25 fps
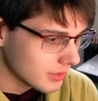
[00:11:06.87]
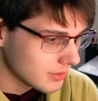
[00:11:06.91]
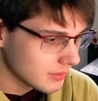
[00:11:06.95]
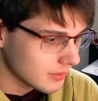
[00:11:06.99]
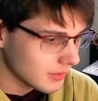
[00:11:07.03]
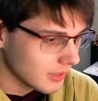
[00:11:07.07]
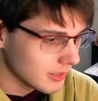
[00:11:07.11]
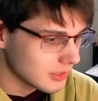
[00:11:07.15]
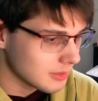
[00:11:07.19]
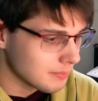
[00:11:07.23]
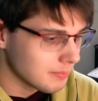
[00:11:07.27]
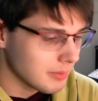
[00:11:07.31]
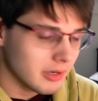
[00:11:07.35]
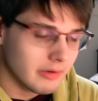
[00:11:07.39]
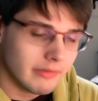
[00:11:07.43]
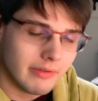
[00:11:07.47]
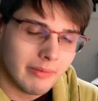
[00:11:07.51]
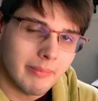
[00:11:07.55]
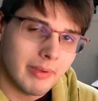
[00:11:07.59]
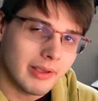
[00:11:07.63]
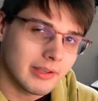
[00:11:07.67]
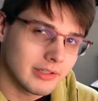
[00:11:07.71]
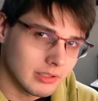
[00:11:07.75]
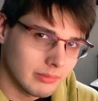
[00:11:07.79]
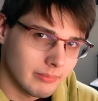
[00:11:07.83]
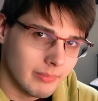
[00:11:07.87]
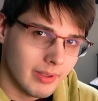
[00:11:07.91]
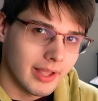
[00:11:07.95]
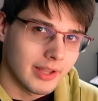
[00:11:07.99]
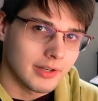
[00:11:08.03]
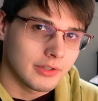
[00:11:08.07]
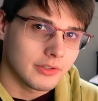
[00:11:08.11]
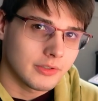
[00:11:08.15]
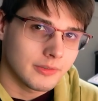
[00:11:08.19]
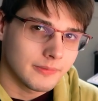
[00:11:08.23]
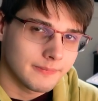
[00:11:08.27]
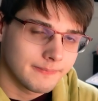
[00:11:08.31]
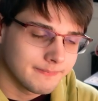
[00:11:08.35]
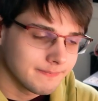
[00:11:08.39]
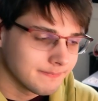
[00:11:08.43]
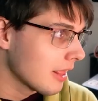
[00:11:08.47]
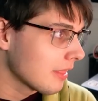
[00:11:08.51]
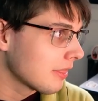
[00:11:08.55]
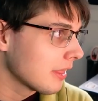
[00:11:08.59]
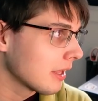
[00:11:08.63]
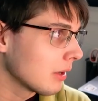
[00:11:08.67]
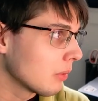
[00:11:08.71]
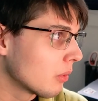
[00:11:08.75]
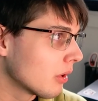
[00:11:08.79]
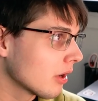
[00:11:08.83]
it's a bit of a mix and match. And I
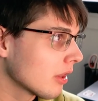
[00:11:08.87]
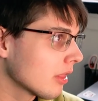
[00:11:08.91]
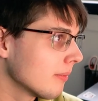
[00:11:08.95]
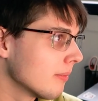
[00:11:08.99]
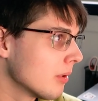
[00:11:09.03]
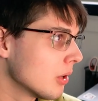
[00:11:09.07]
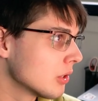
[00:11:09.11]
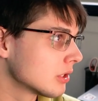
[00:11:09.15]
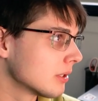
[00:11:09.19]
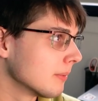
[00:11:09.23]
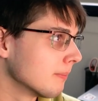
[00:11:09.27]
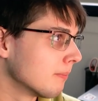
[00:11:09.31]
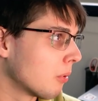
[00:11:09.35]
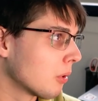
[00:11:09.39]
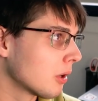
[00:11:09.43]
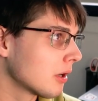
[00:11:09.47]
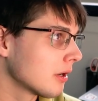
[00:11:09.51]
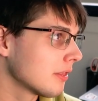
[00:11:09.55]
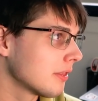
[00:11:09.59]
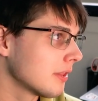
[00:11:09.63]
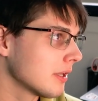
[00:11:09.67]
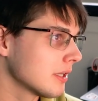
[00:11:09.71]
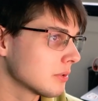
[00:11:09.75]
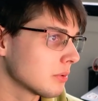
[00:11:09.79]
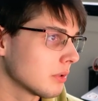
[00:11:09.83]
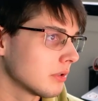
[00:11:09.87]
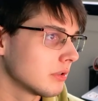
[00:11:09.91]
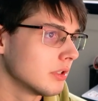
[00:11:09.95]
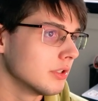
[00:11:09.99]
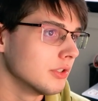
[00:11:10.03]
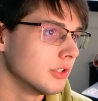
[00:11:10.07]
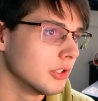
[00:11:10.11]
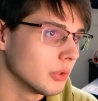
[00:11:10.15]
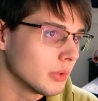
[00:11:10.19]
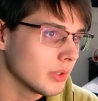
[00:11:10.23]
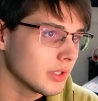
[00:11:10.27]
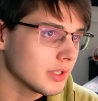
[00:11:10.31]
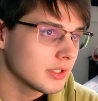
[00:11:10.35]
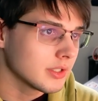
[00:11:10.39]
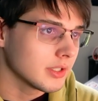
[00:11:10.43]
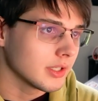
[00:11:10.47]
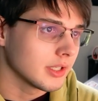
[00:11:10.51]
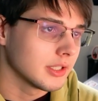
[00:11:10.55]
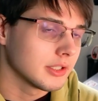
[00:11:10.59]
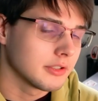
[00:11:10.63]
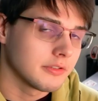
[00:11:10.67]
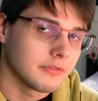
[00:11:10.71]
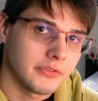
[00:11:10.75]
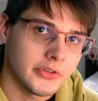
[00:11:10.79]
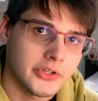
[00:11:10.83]
think one of the most important things with Todoist
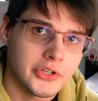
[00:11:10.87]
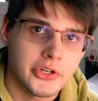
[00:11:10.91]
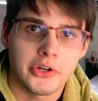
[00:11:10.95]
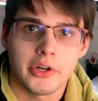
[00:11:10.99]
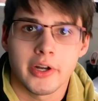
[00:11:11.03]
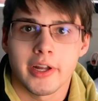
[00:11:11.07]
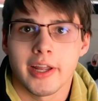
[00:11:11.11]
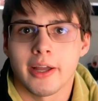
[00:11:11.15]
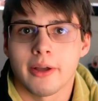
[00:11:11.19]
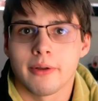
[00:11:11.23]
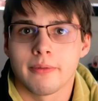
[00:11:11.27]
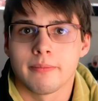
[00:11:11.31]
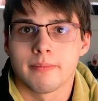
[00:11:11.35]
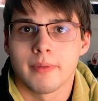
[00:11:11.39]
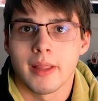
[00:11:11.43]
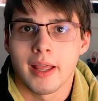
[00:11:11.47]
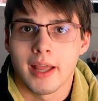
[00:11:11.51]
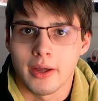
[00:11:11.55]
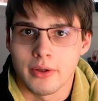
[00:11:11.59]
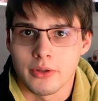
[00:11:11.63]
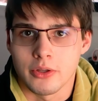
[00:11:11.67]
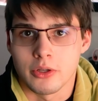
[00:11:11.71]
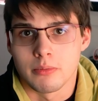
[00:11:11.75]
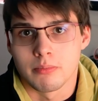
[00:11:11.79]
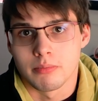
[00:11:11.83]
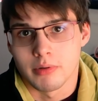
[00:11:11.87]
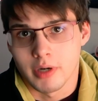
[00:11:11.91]
is figuring out how you